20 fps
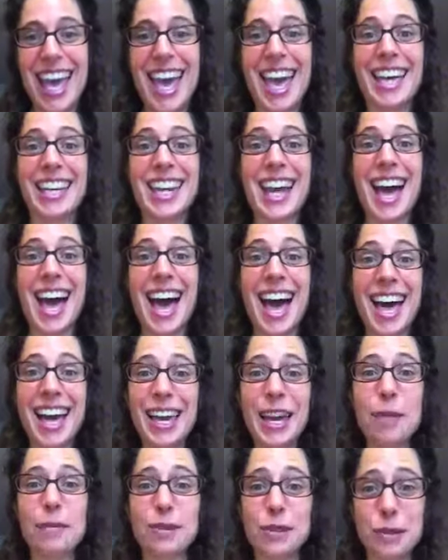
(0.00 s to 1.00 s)
And I
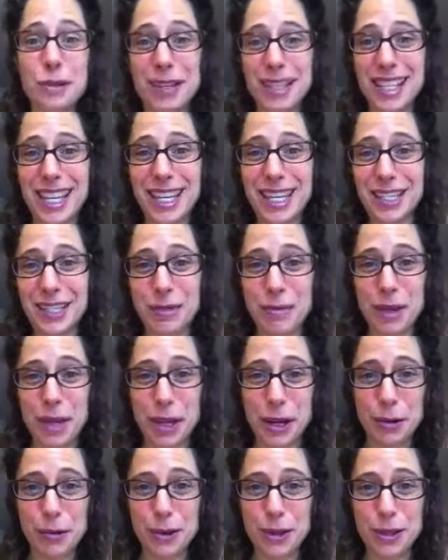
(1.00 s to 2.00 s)
am so excited to be
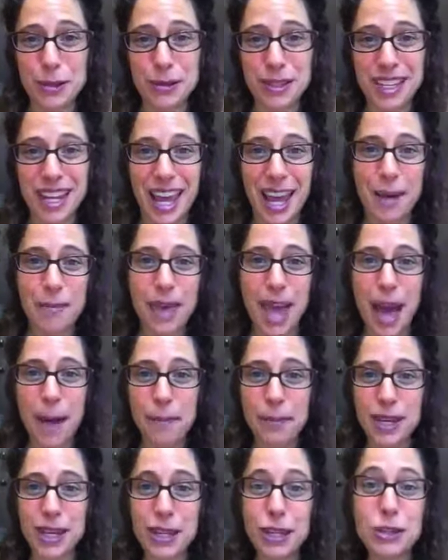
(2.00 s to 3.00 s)
here with you today. I'm
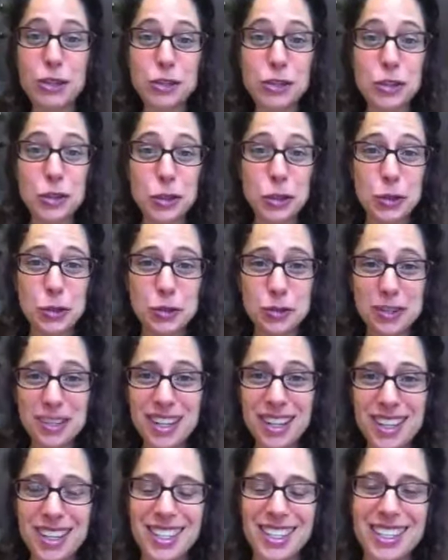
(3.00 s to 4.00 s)
happy
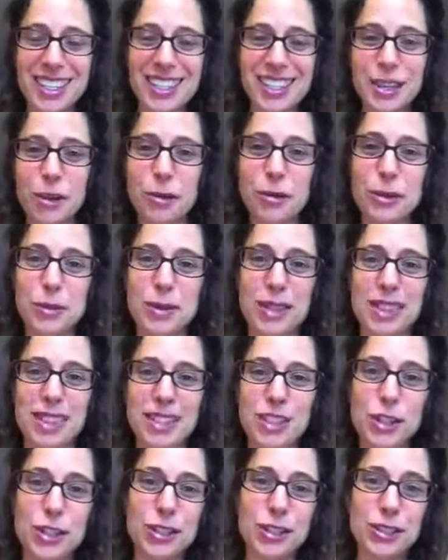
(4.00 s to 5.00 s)
June. This goes with
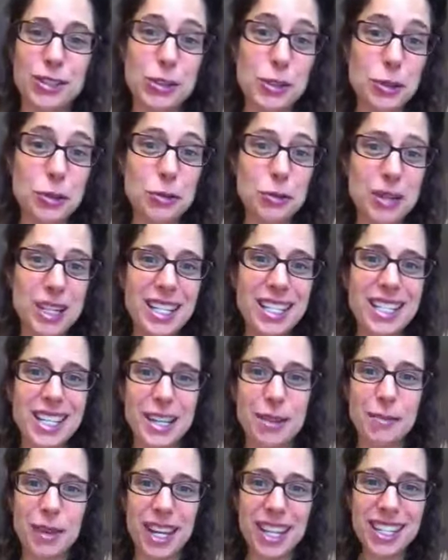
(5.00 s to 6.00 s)
the June
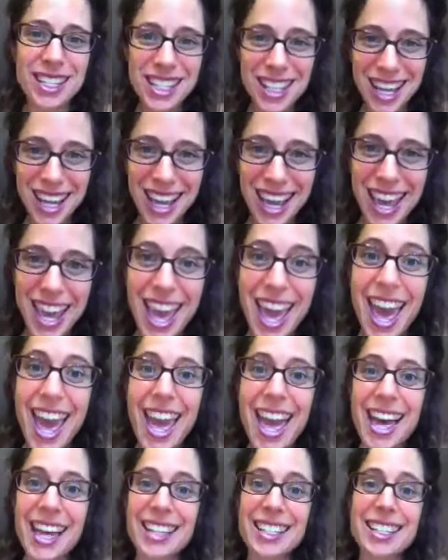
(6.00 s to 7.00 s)
tidbit.
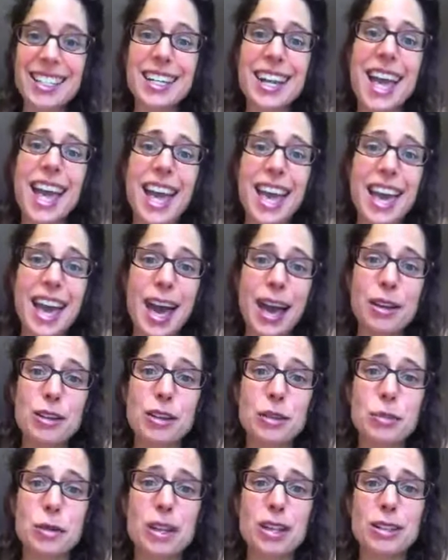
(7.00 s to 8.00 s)
And today I
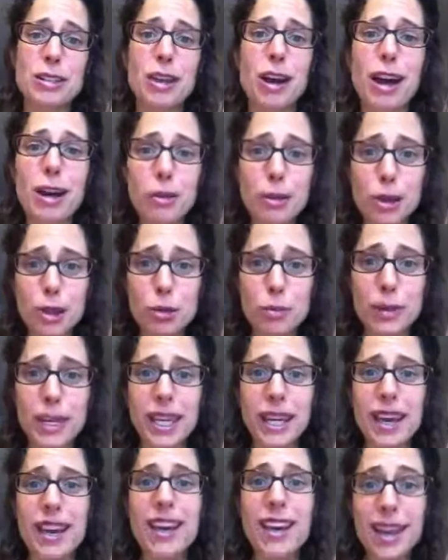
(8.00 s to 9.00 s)
just want to talk with you
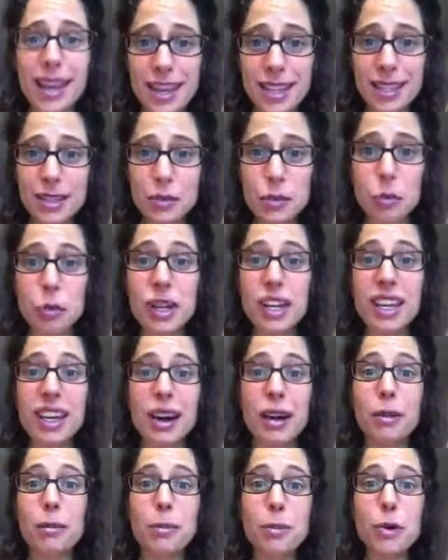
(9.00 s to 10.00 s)
because we
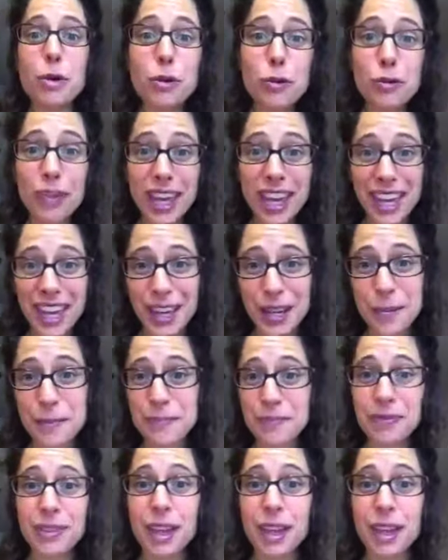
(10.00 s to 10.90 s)
are moving